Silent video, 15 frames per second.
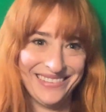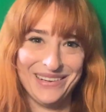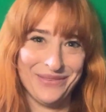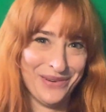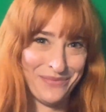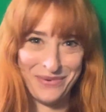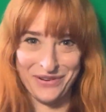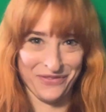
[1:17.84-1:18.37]
It
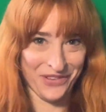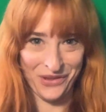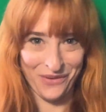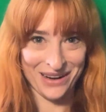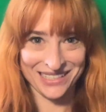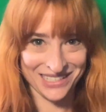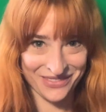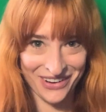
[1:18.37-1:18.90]
wouldn't be for the
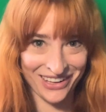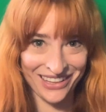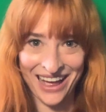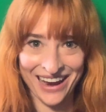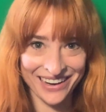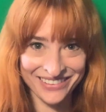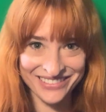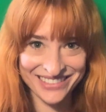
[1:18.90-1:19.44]
rest of our
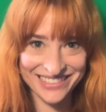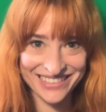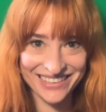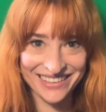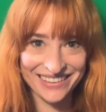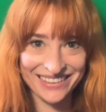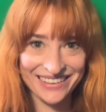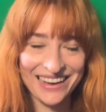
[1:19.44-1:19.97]
lives.
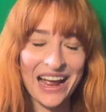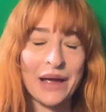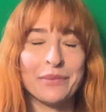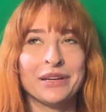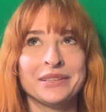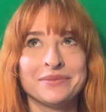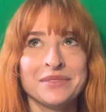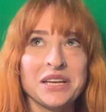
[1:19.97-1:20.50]
I
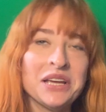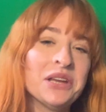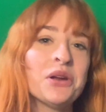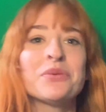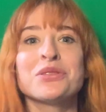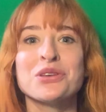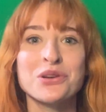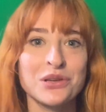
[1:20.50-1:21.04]
mean, you
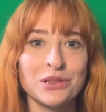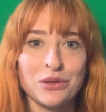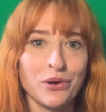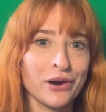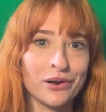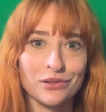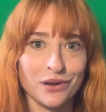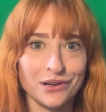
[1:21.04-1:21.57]
know, with a good
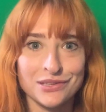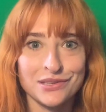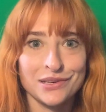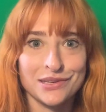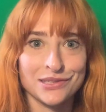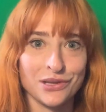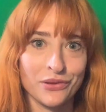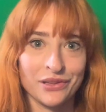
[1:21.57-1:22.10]
lawyer,
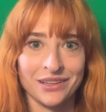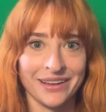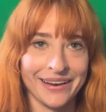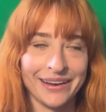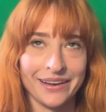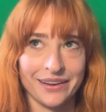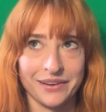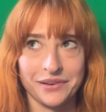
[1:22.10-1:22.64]
larceny is only
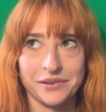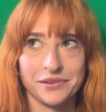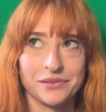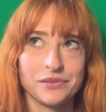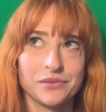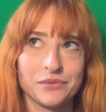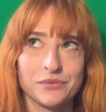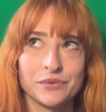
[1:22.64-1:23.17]
like
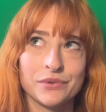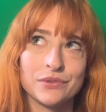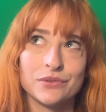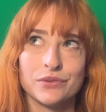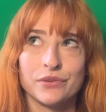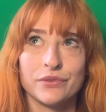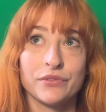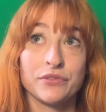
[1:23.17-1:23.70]

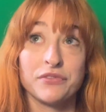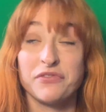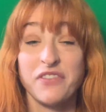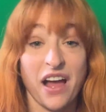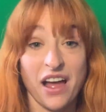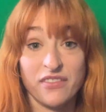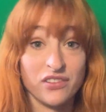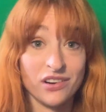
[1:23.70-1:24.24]

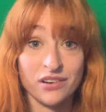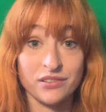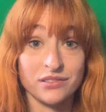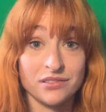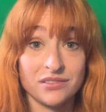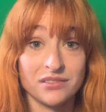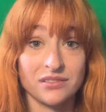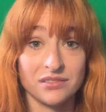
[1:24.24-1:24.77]
5
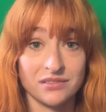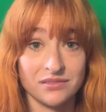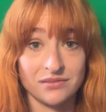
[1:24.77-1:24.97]
years.